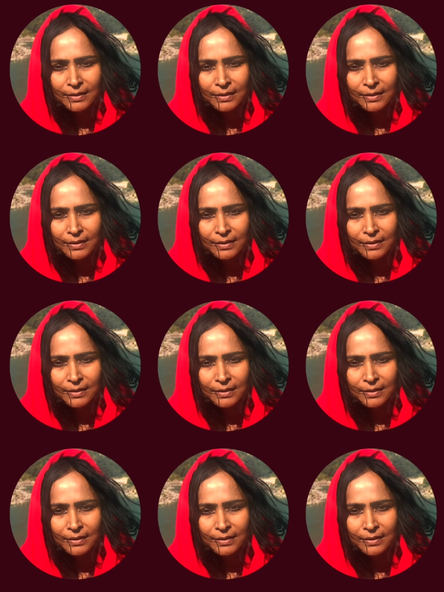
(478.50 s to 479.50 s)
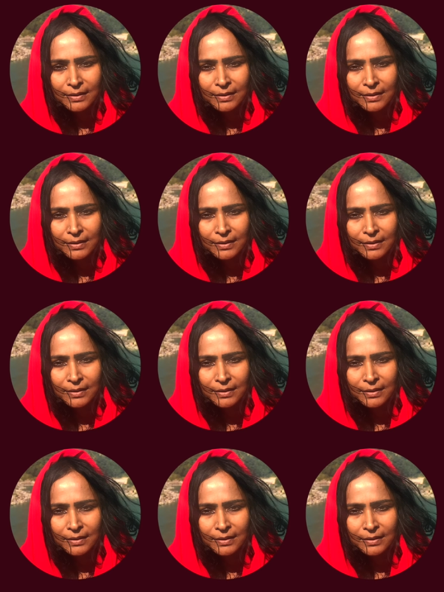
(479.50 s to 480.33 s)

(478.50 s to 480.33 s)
[no speech]